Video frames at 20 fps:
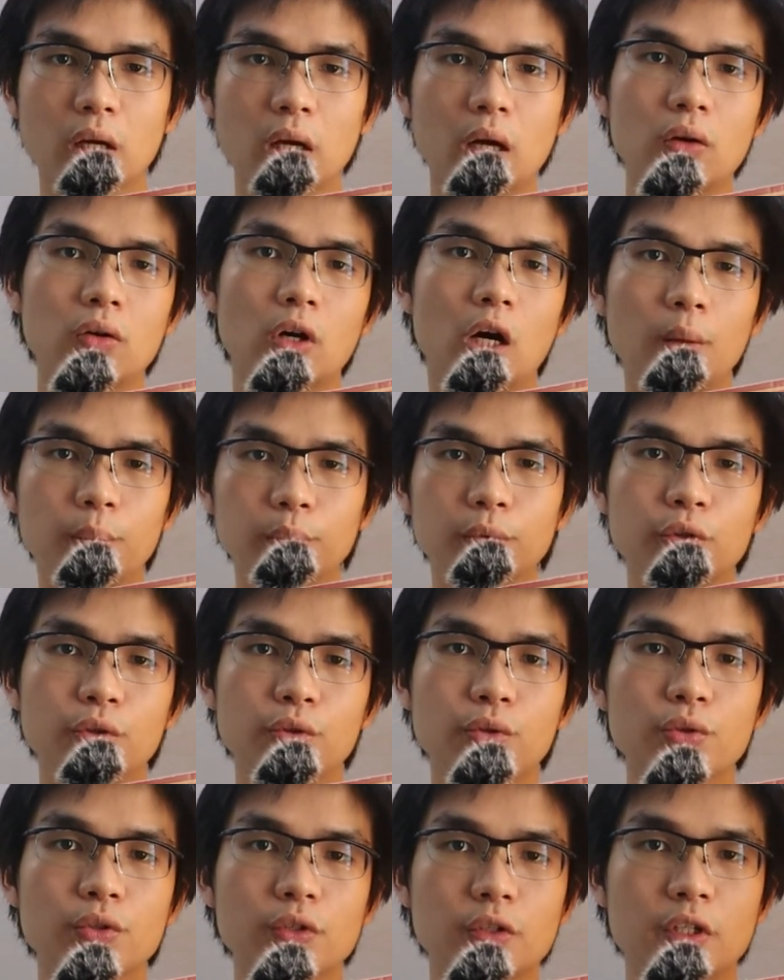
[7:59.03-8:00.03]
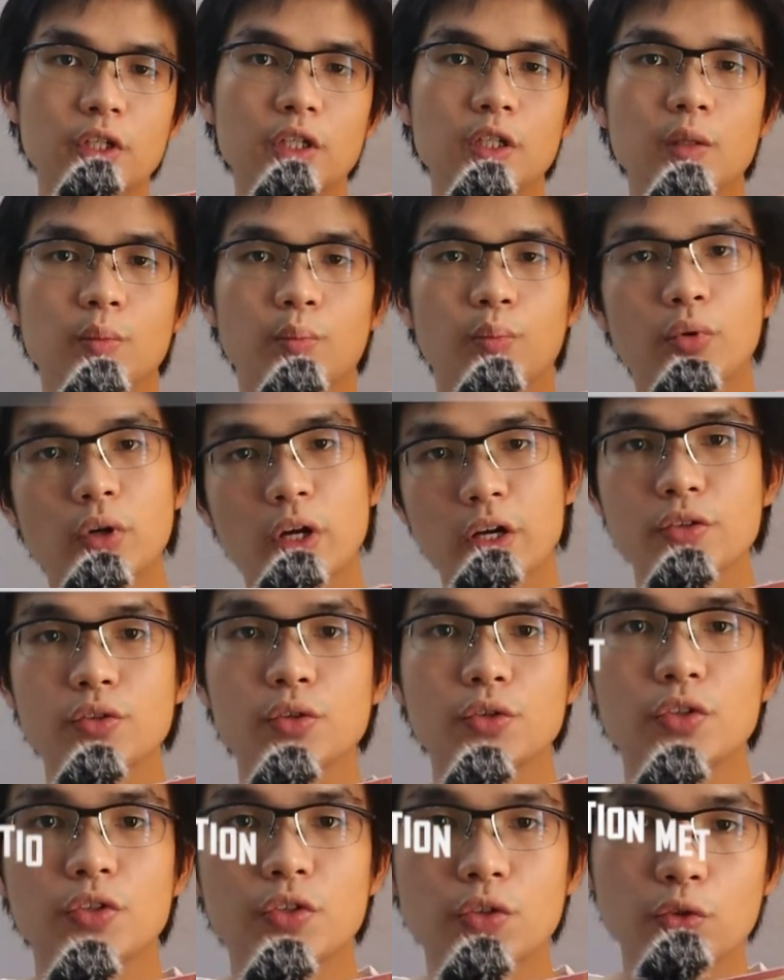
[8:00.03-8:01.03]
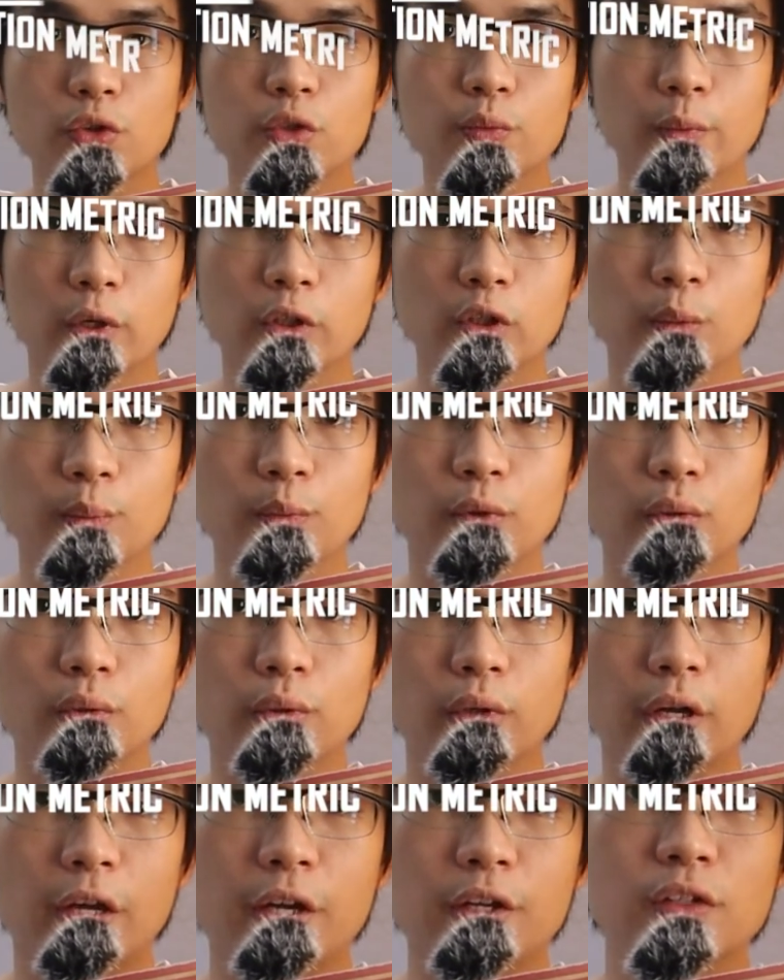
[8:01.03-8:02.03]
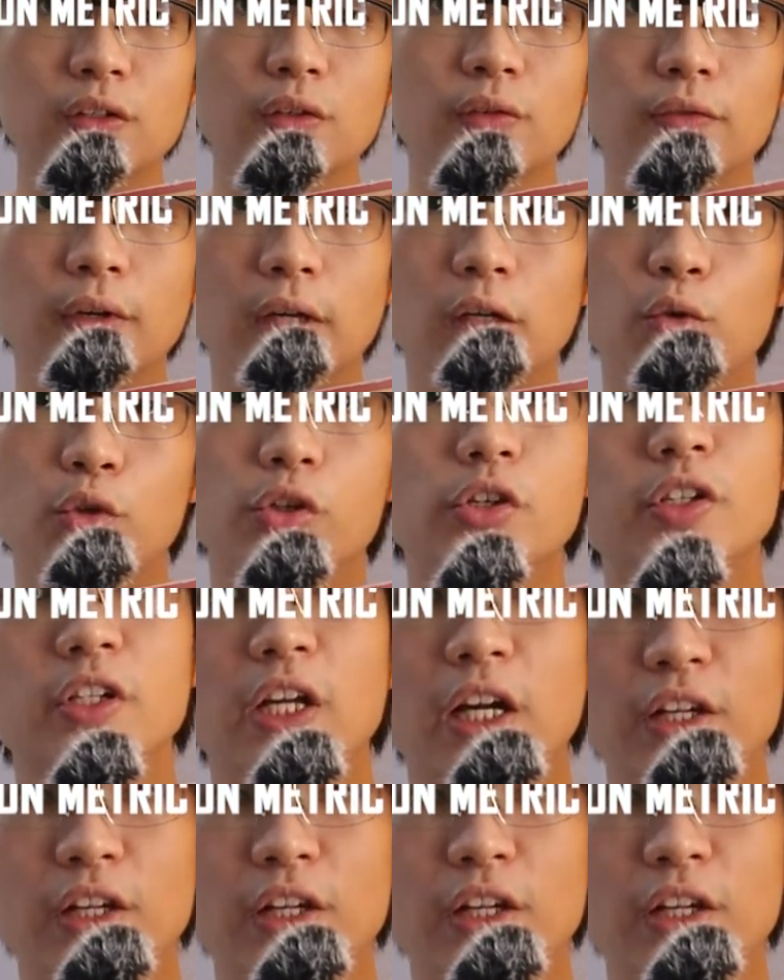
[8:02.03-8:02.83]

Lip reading: I'll opt to use the price to sales multiple as the valuation